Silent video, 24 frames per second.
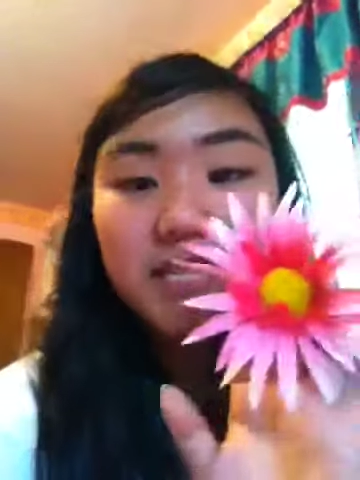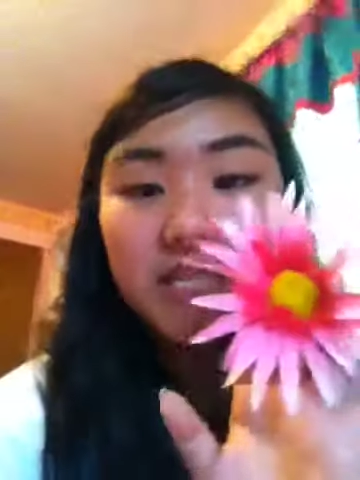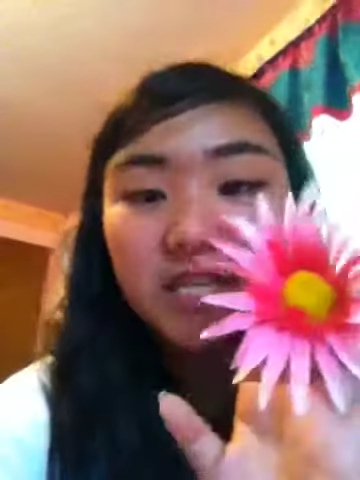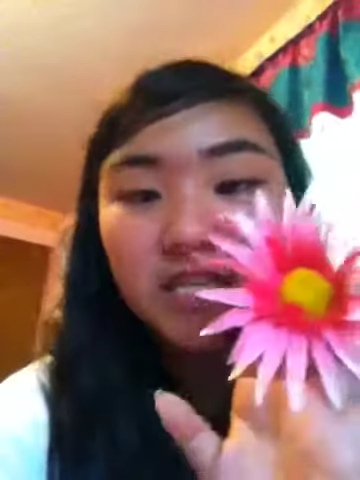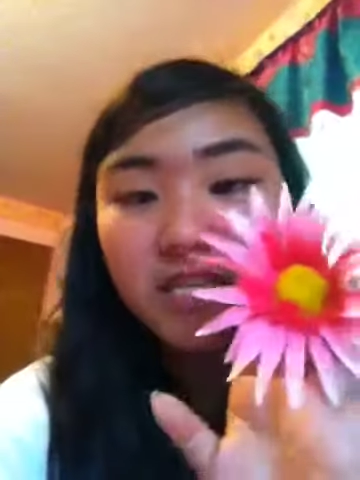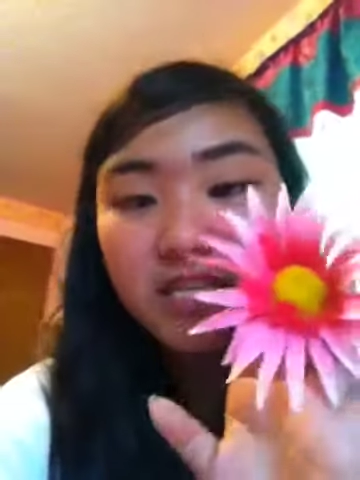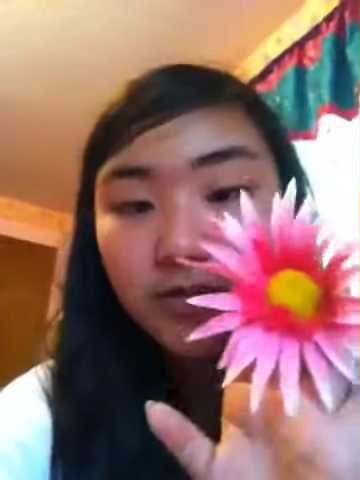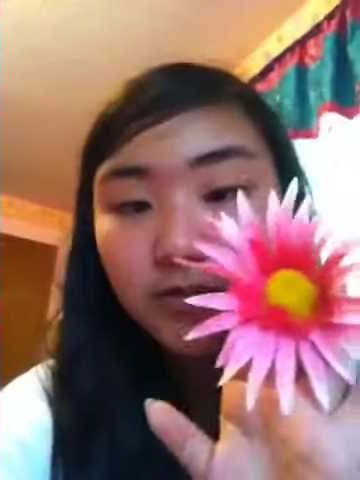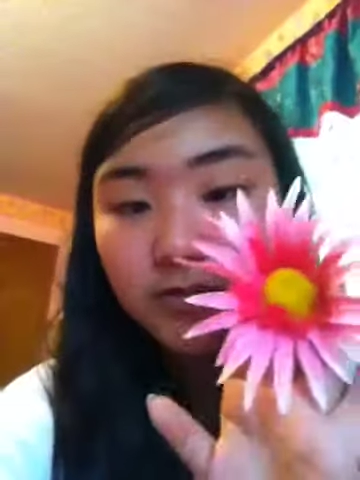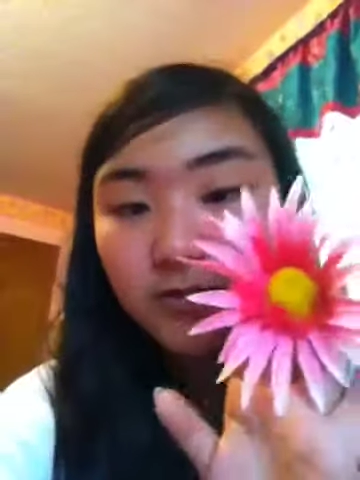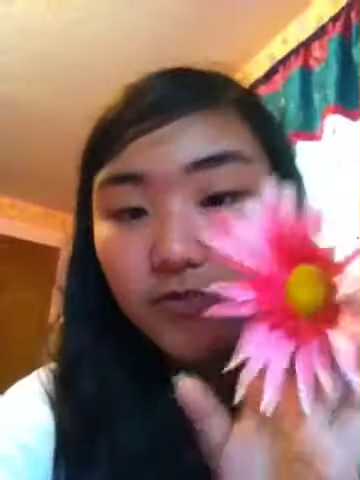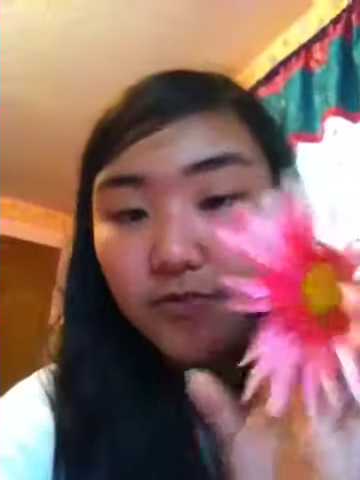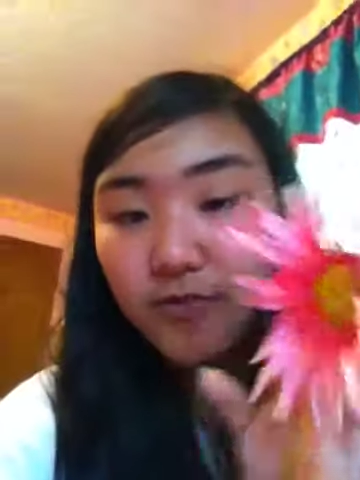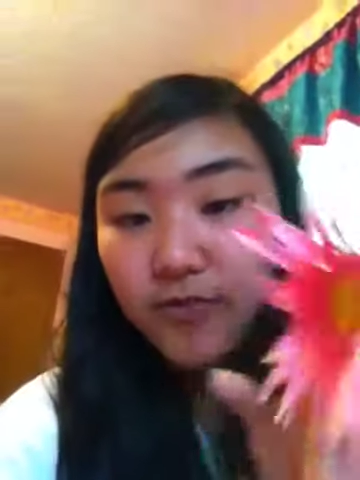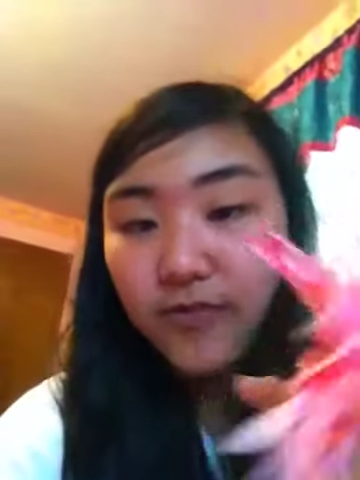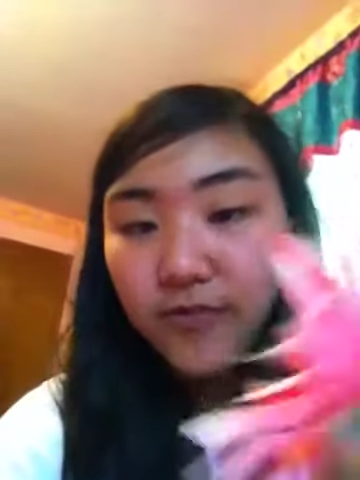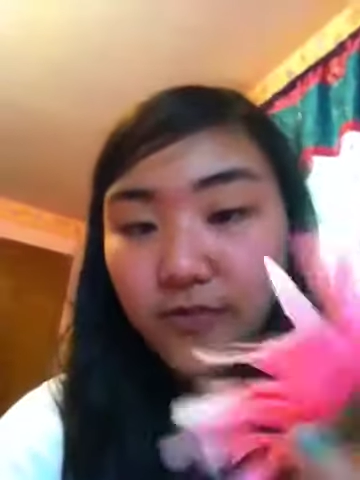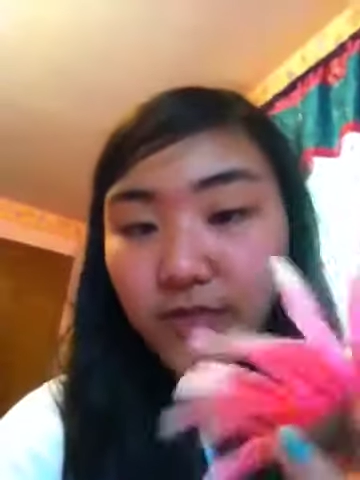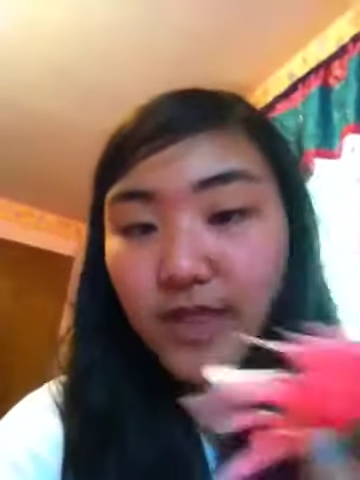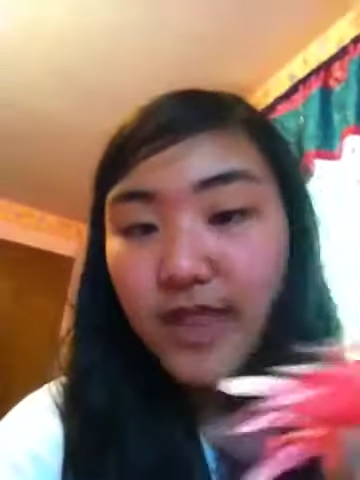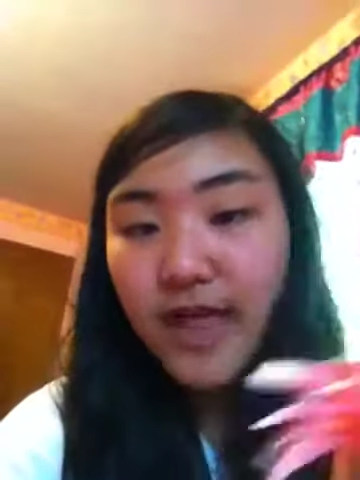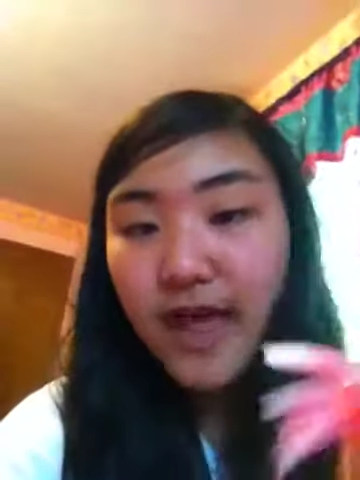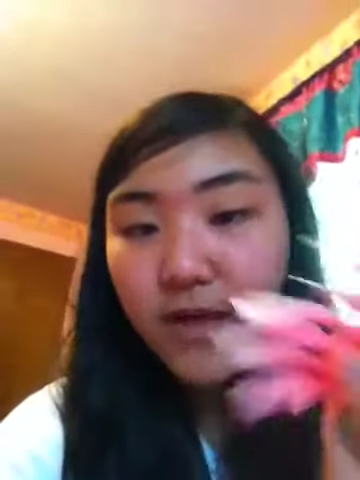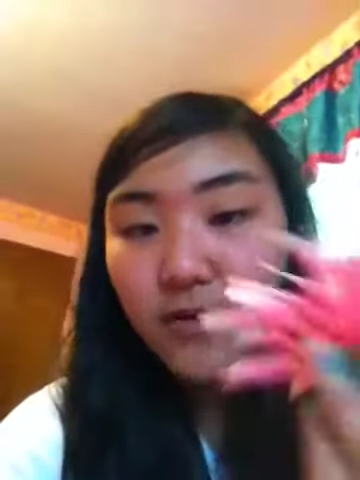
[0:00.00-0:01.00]
cute
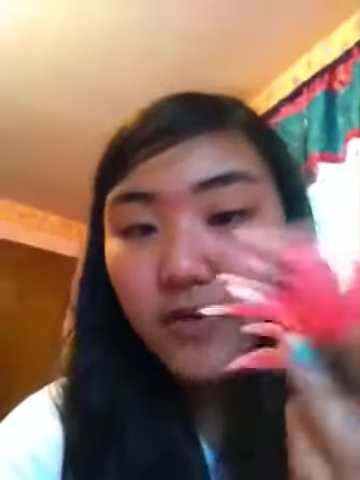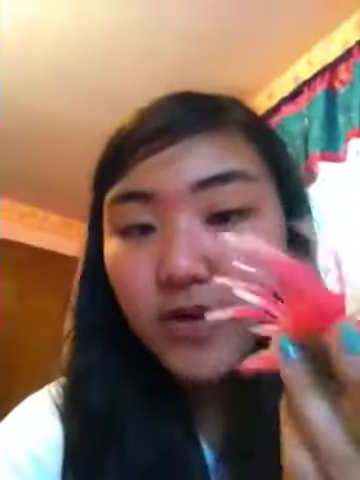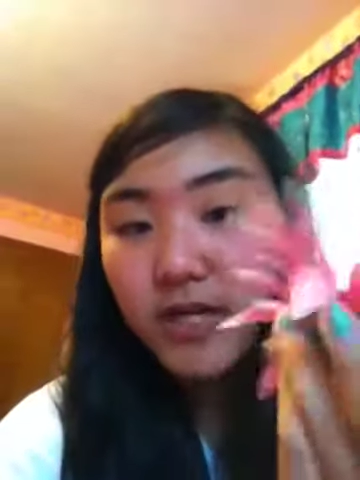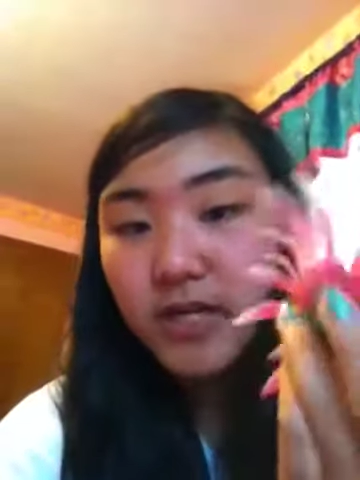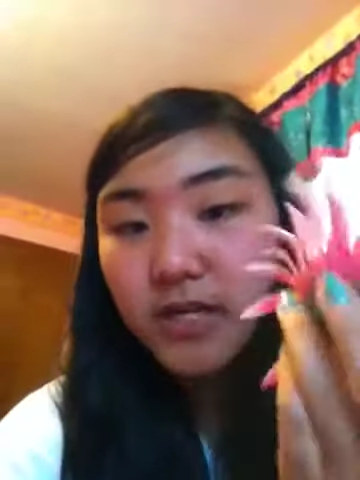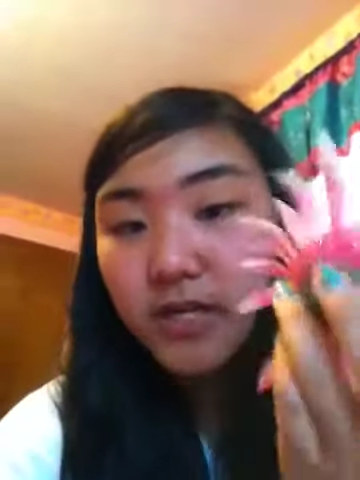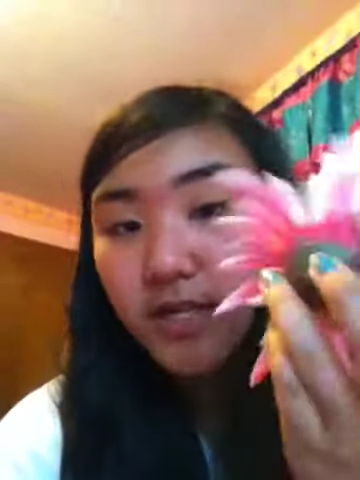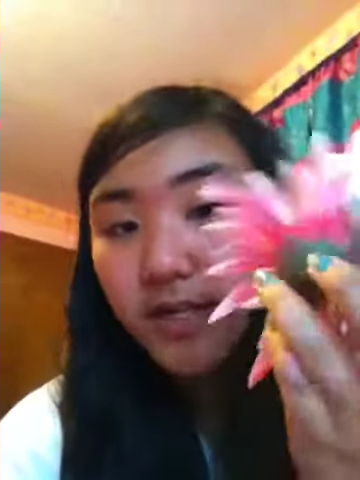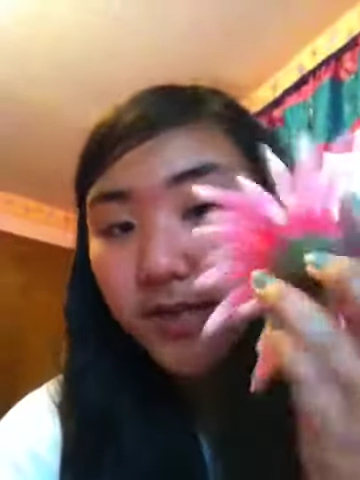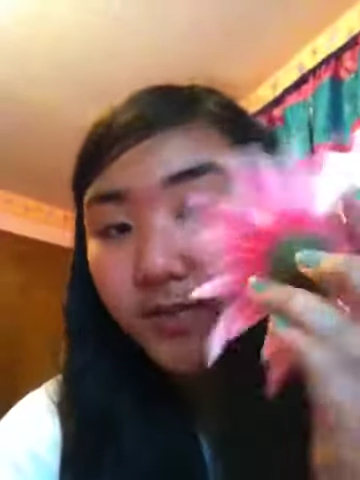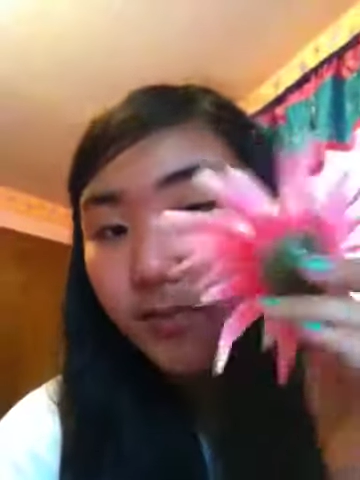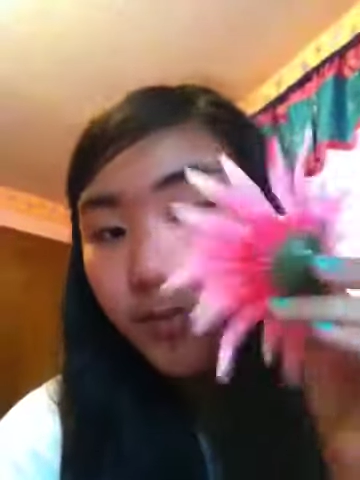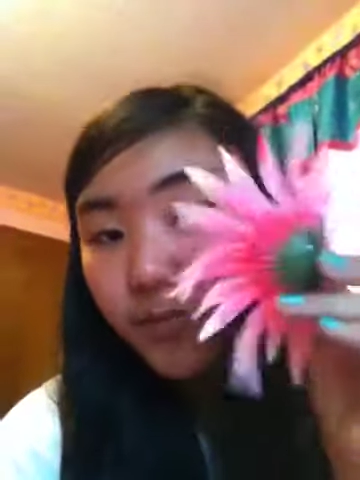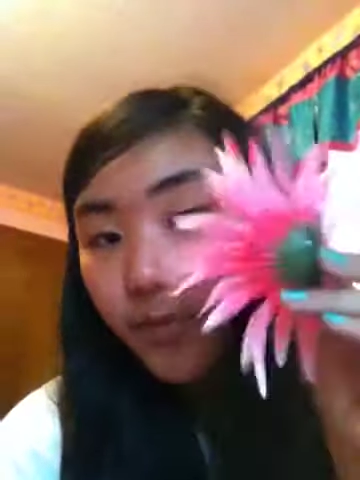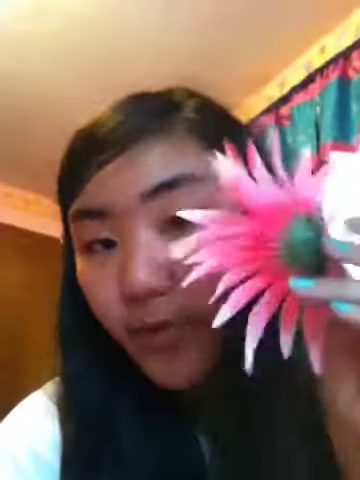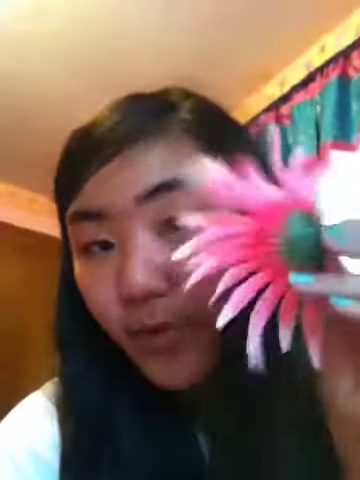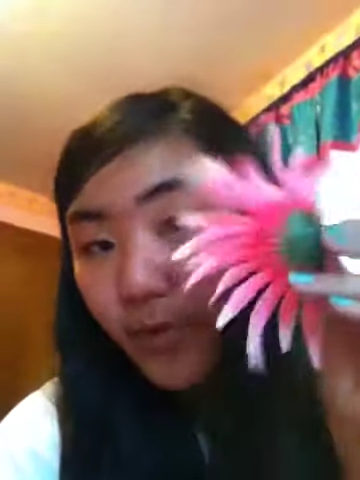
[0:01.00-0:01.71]
flower clip.